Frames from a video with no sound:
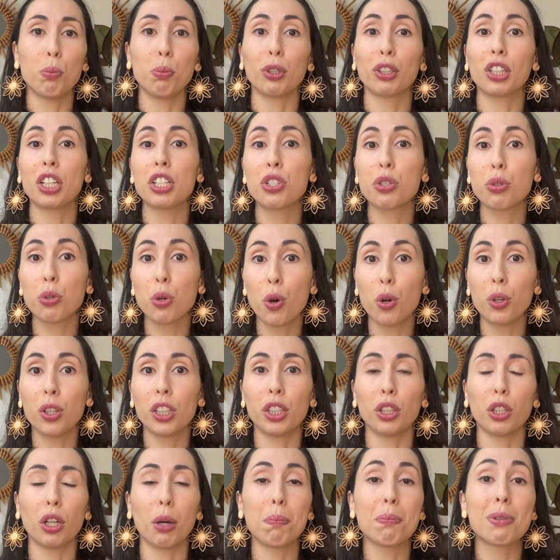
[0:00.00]
controlling
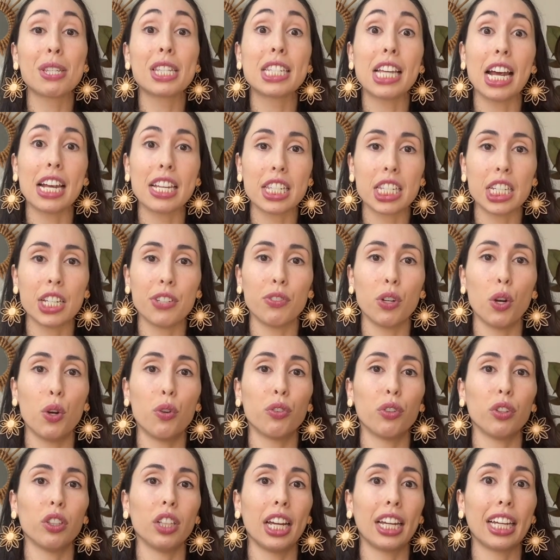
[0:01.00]
or obsessive
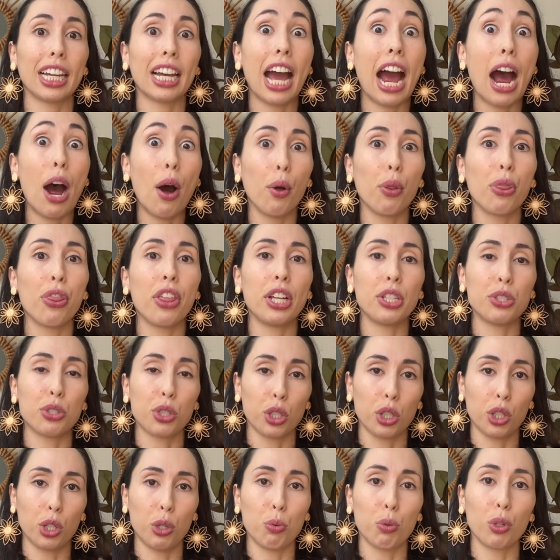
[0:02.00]
over like how things are
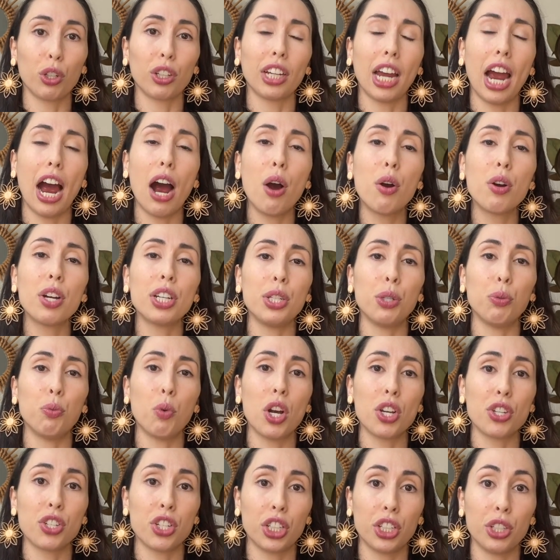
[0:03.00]
gonna work out and you
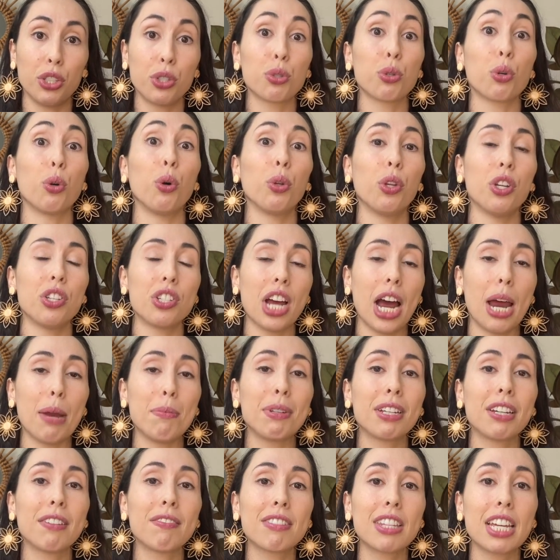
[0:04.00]
want to control the
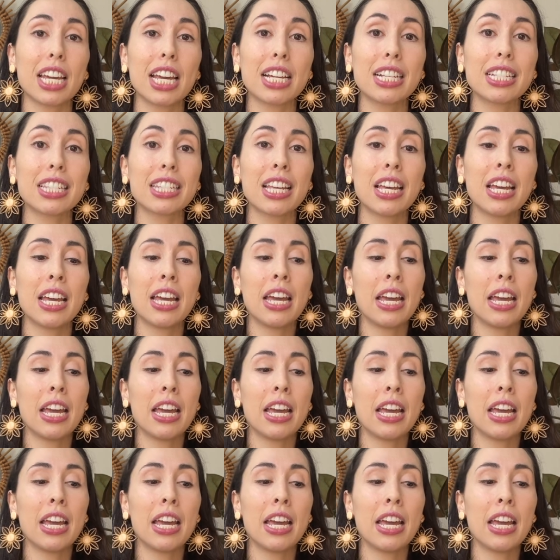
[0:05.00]
timing of things.